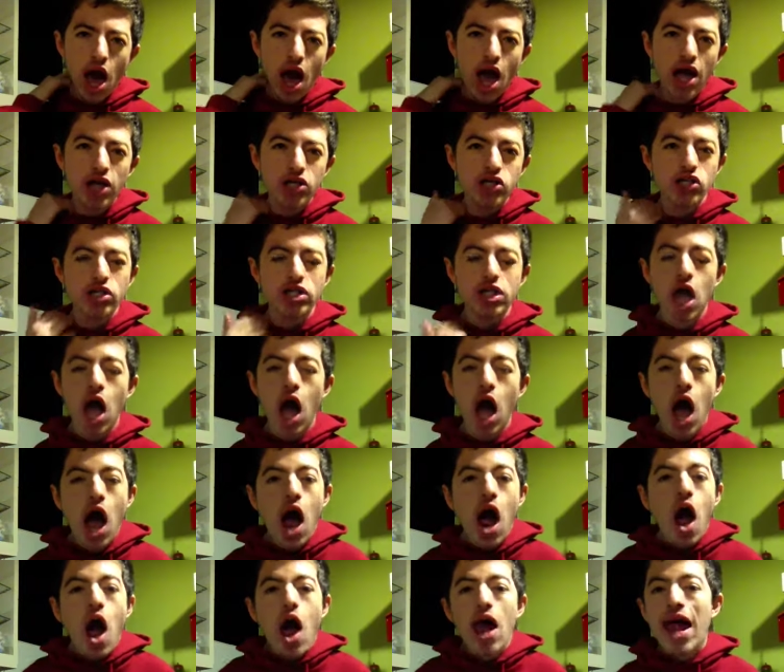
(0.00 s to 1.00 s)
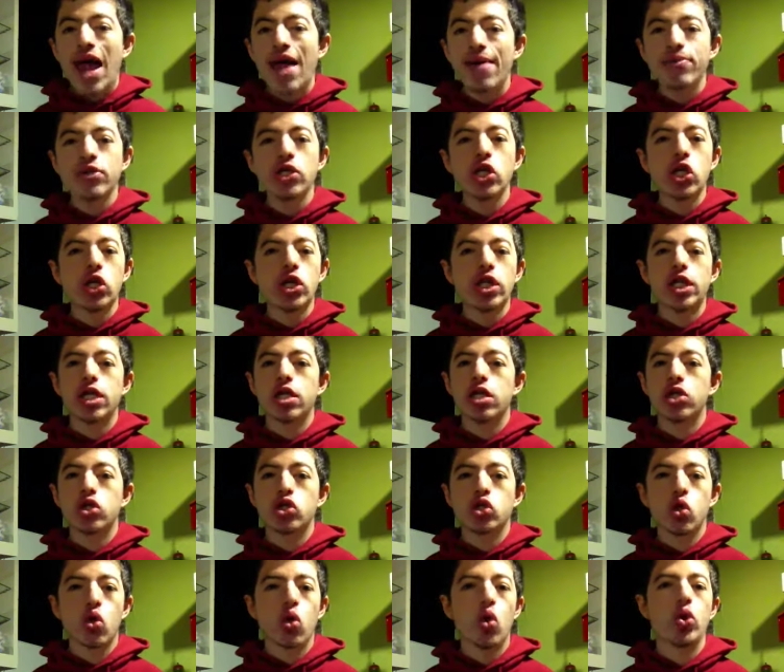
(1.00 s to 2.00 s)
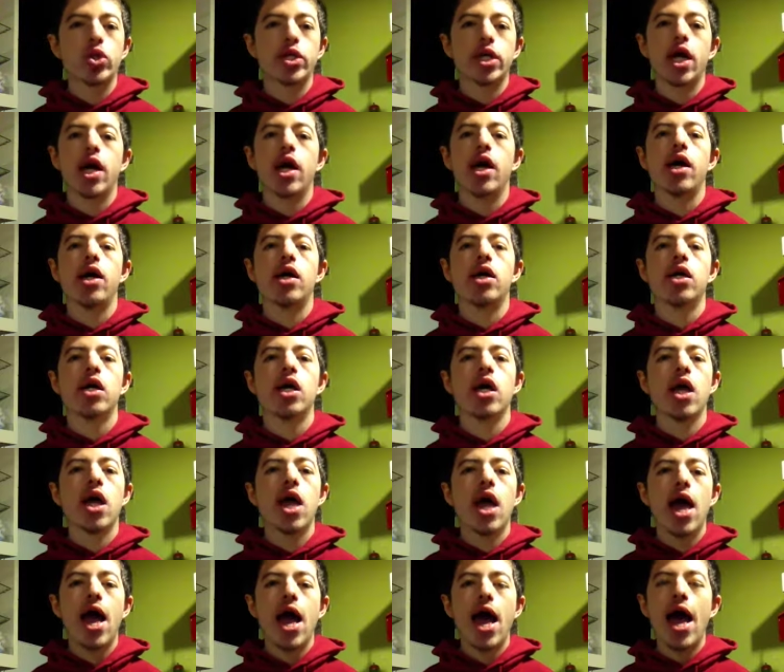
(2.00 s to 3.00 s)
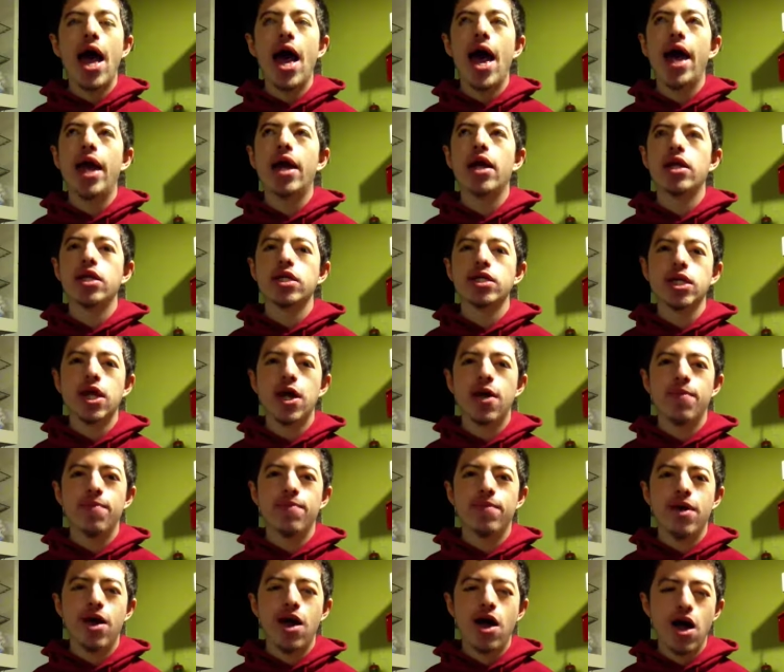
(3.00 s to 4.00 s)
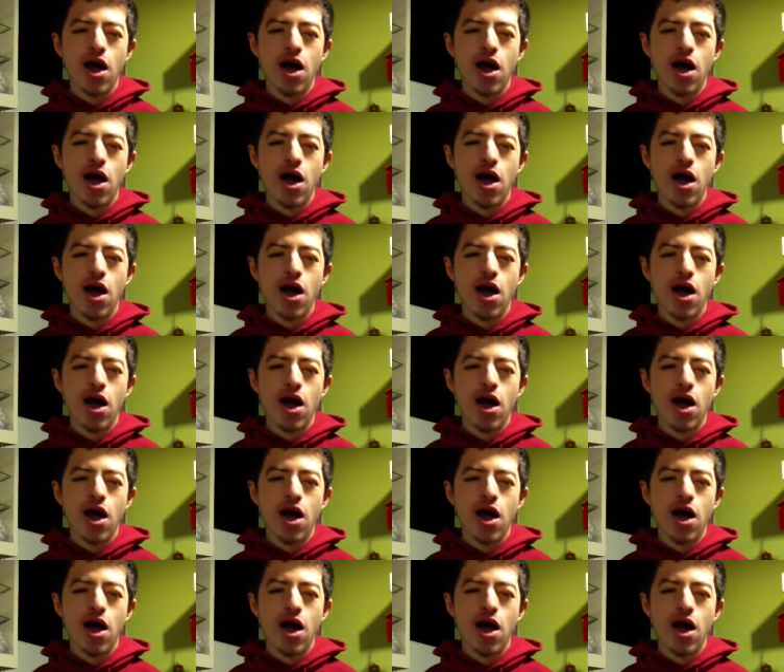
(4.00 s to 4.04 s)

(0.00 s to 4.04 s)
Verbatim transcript: I just, I absolutely adored her. And um,